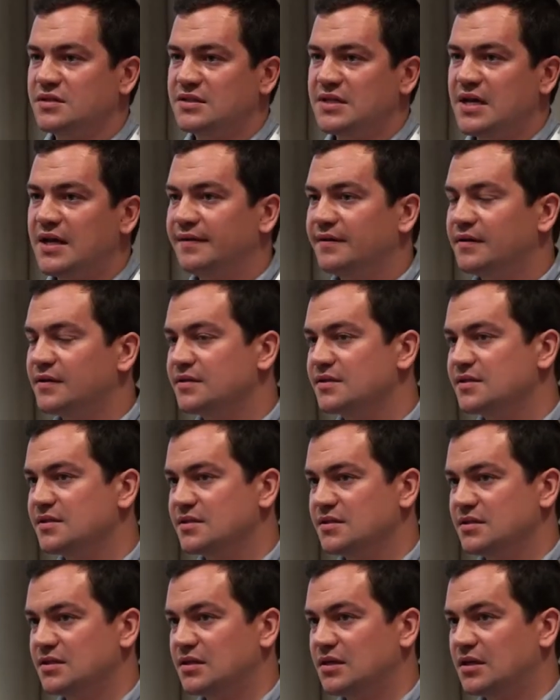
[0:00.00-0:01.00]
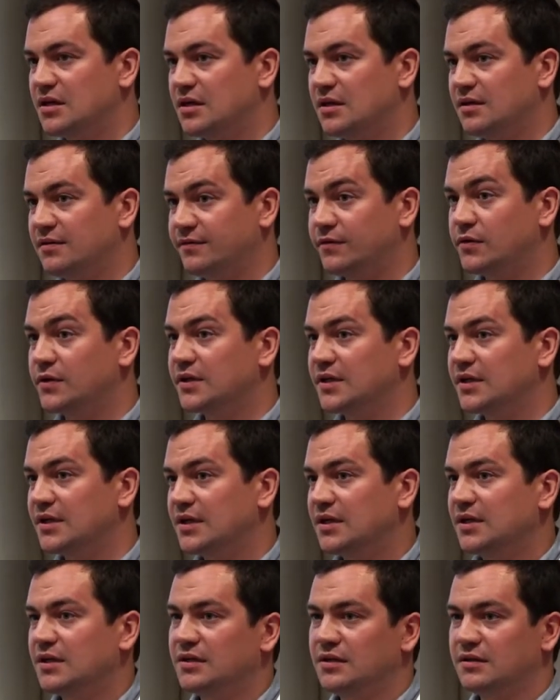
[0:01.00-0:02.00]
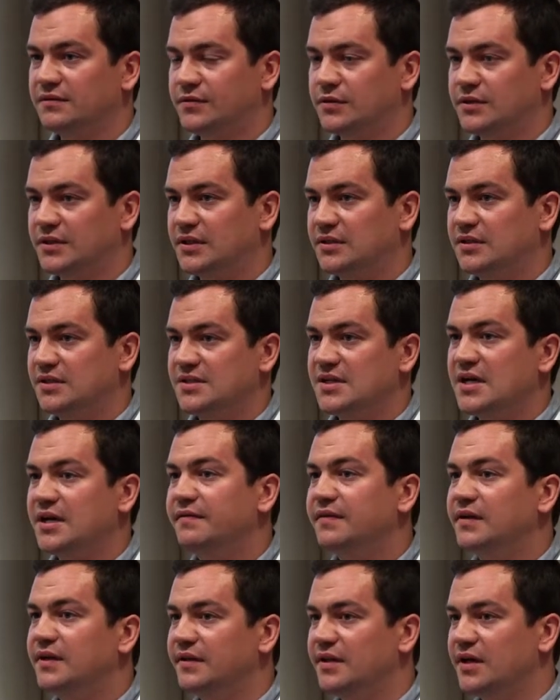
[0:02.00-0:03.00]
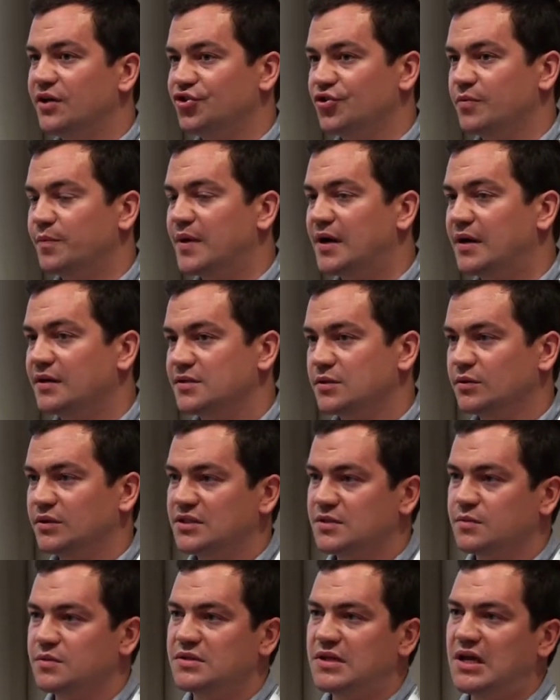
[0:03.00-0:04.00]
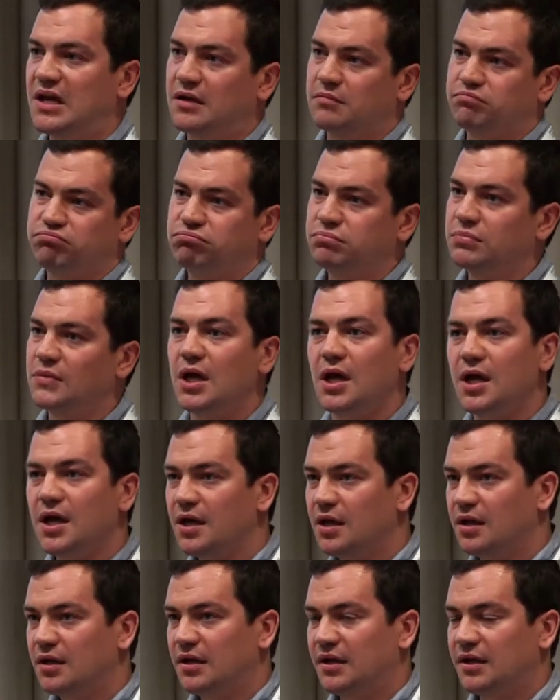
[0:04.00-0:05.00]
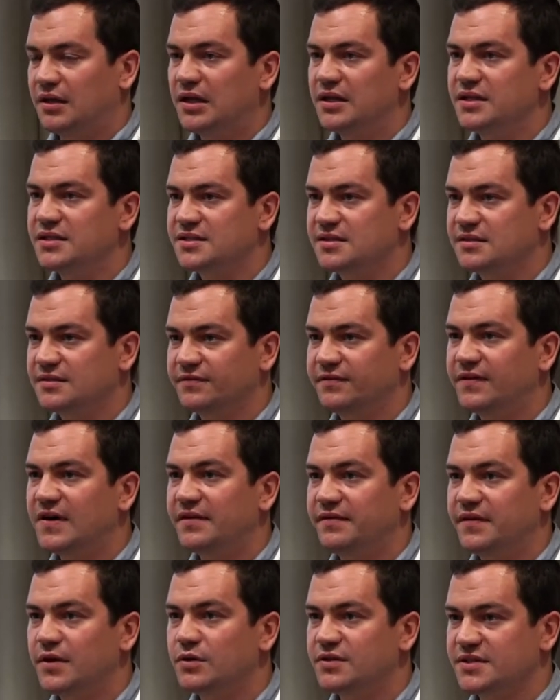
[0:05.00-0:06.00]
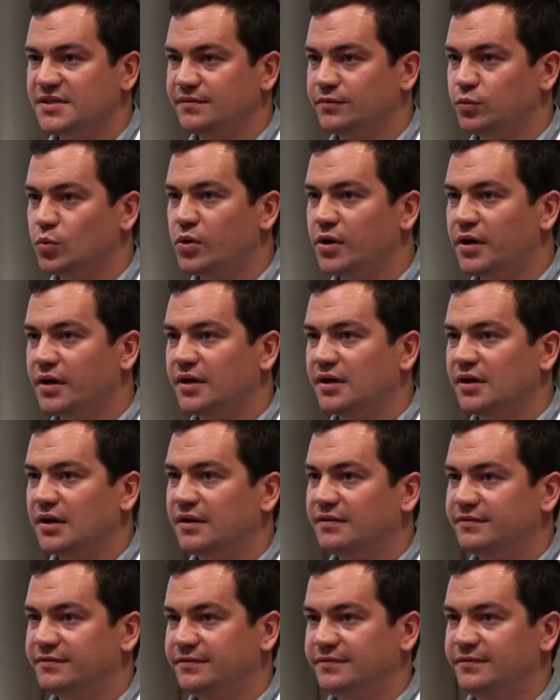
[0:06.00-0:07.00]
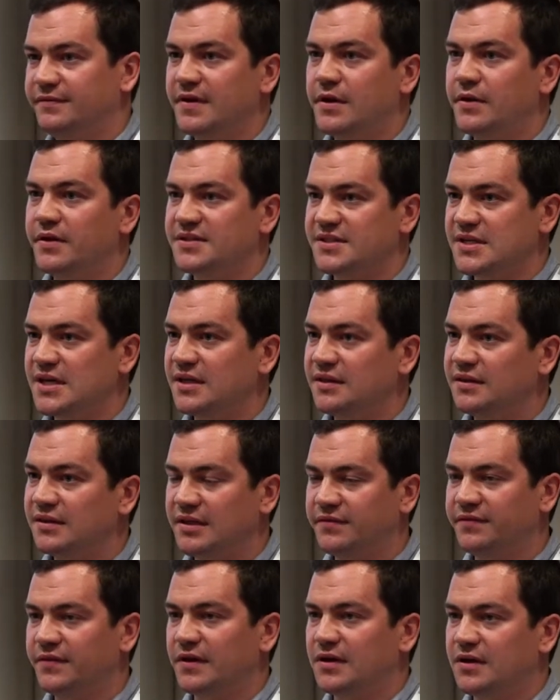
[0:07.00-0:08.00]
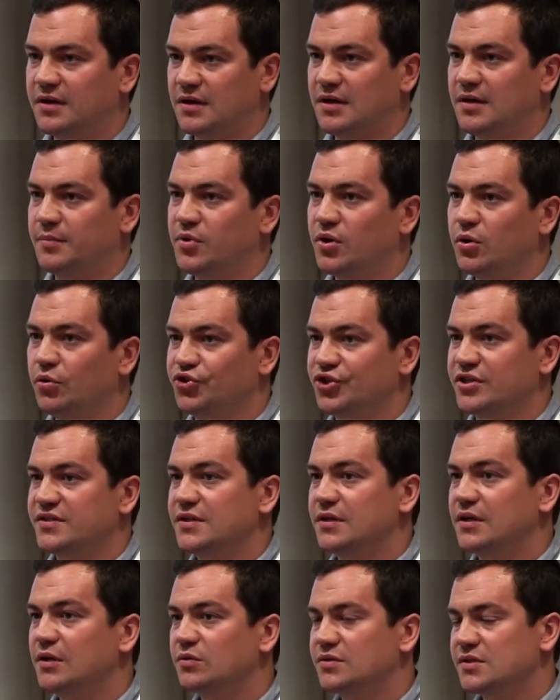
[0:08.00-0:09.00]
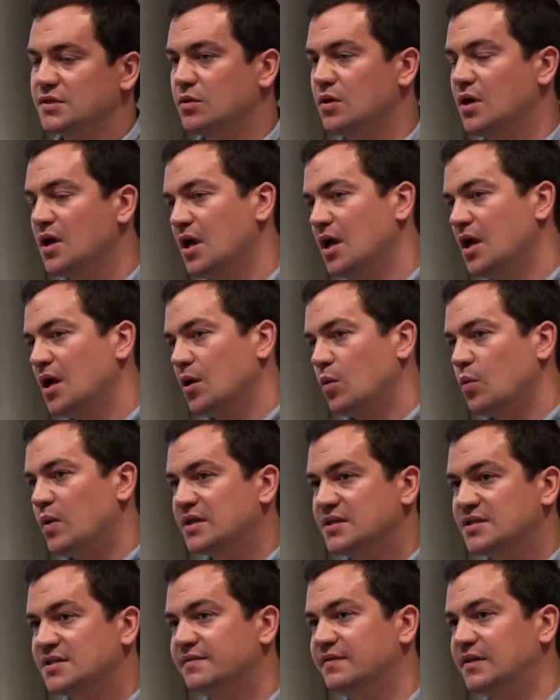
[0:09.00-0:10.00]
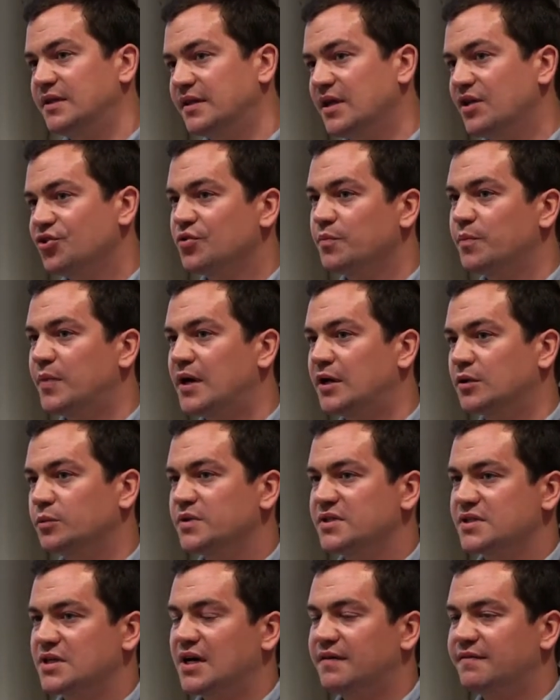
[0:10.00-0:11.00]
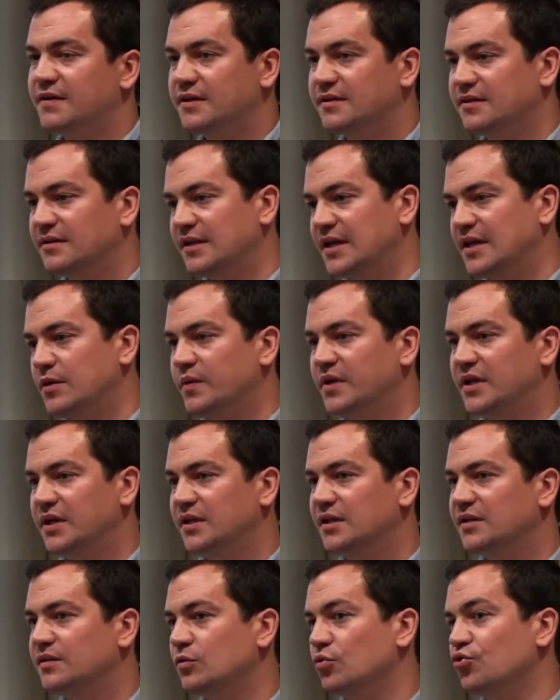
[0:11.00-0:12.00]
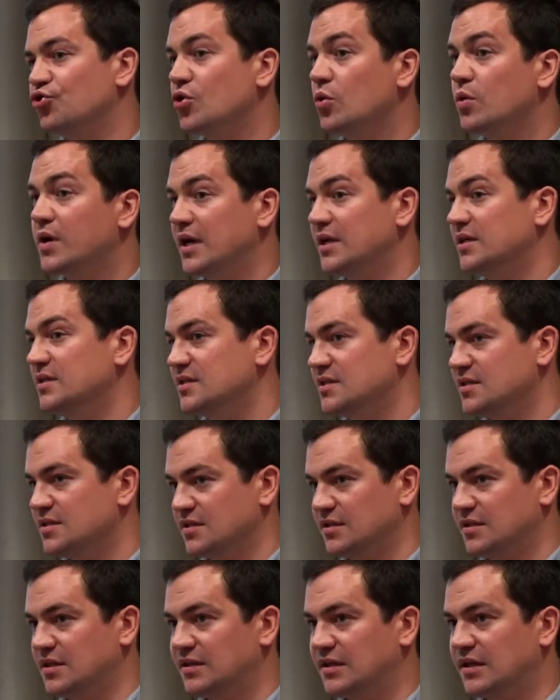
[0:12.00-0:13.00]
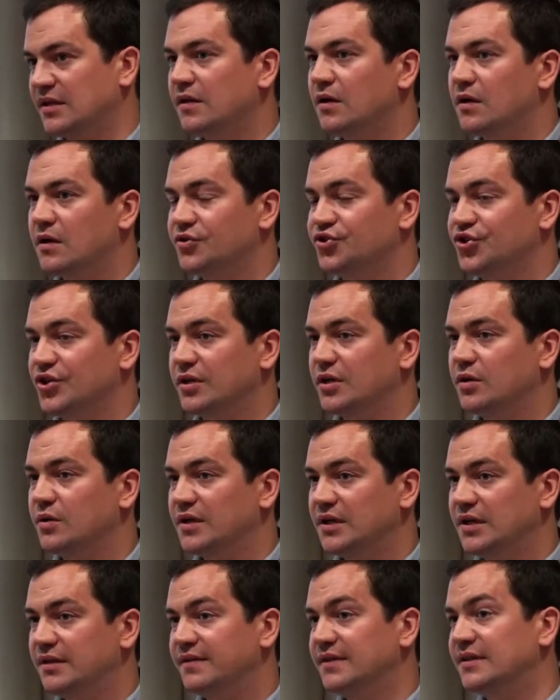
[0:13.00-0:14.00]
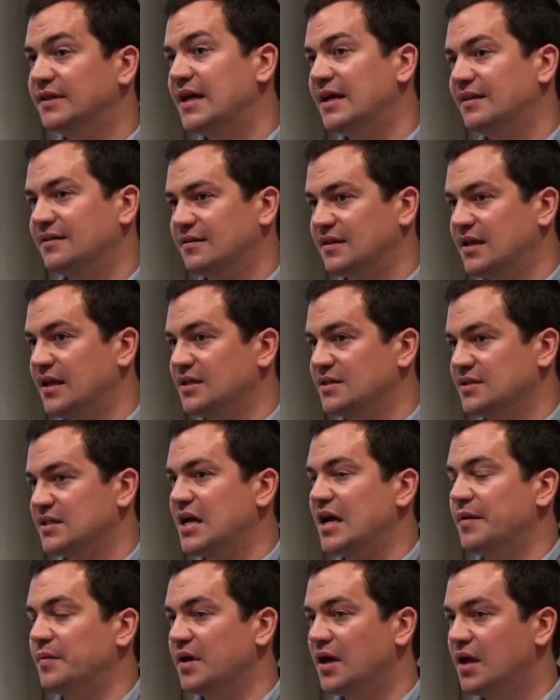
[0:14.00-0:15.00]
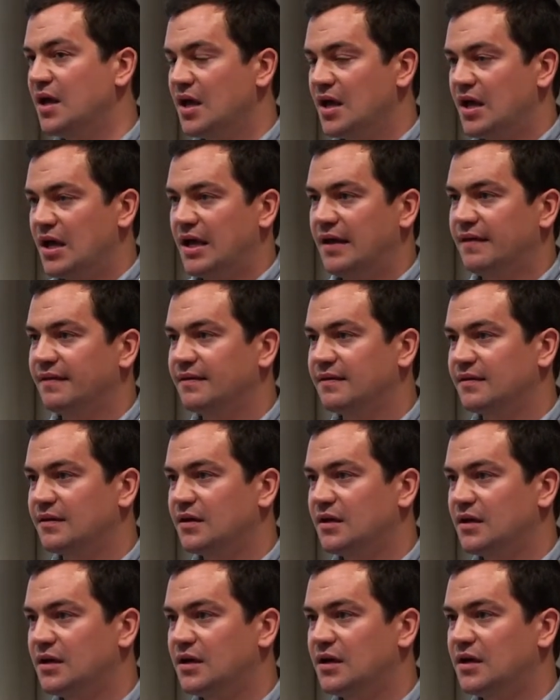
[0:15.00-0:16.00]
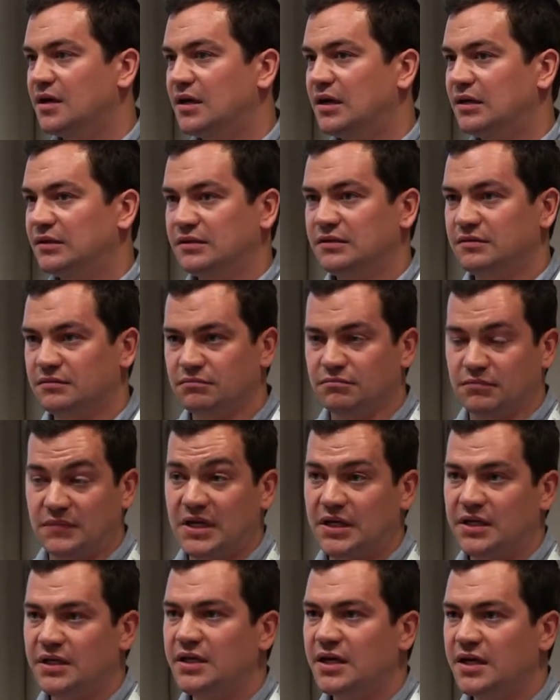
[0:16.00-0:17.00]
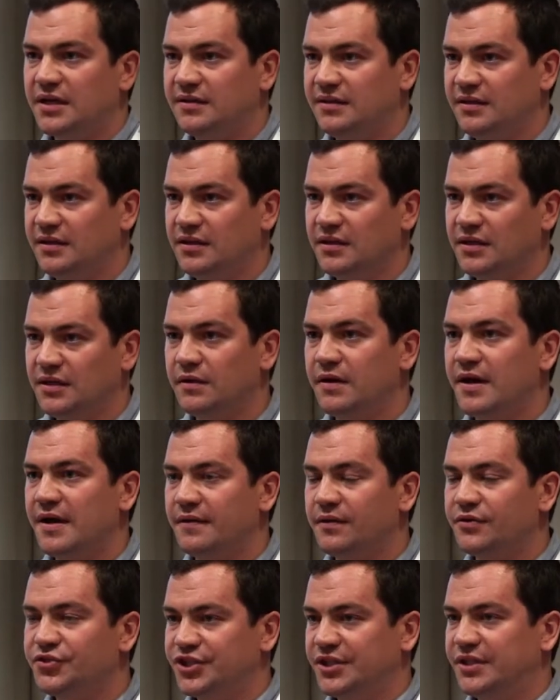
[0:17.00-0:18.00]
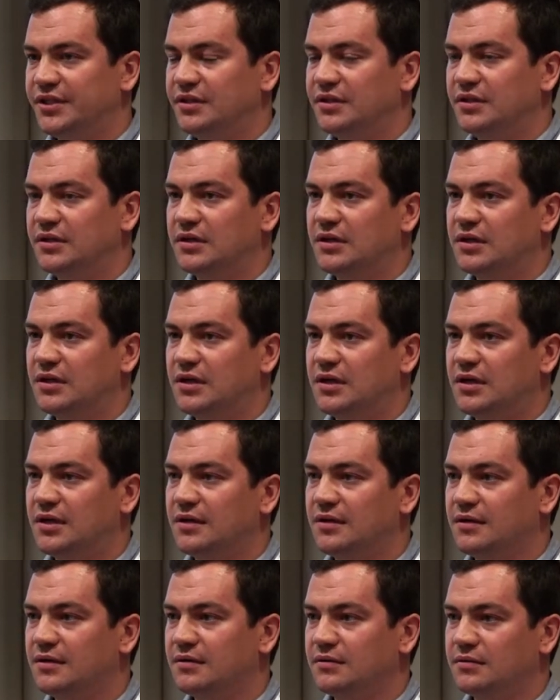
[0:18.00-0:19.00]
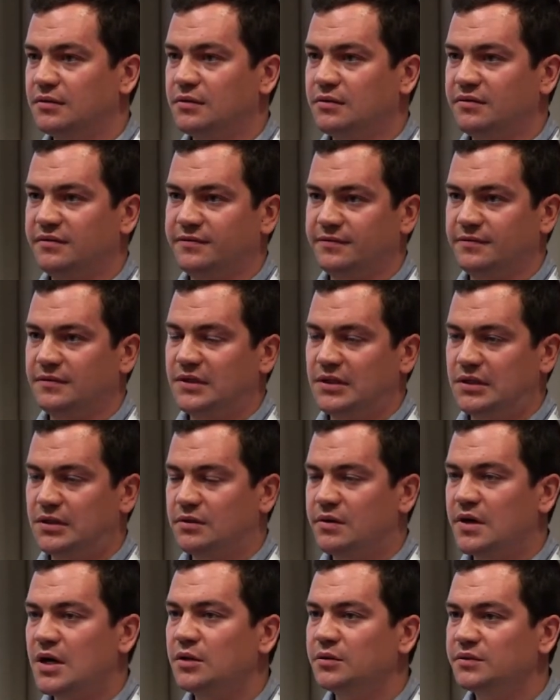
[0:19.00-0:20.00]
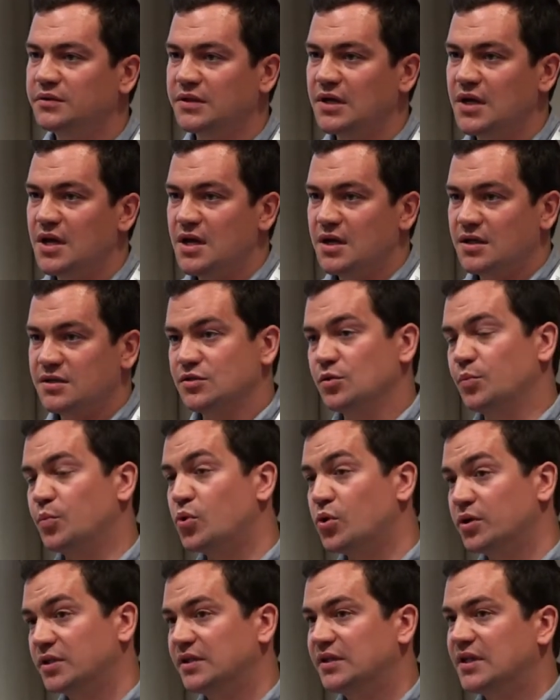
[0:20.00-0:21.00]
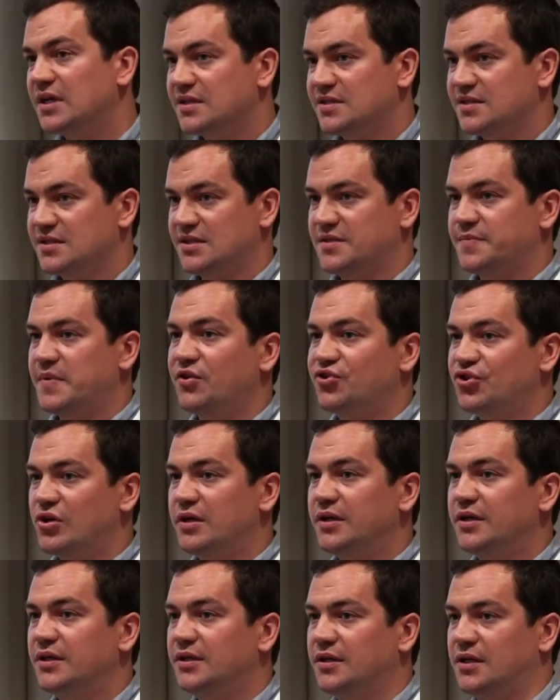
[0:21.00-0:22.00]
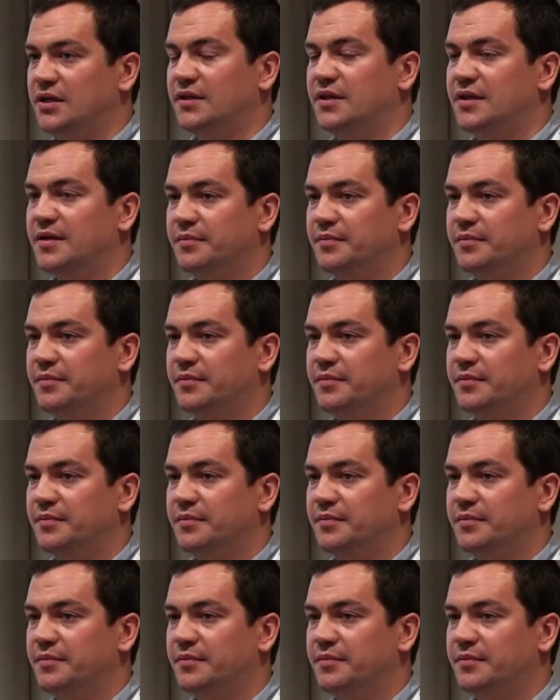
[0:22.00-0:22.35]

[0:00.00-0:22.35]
standards for the design validation part. So this was like at least 5 years of work of very scientific approaches, you know. So once the validation part was covered, then we needed to showcase the technology, you know, and even that takes time. And the EIT, Energy round supported us, especially in the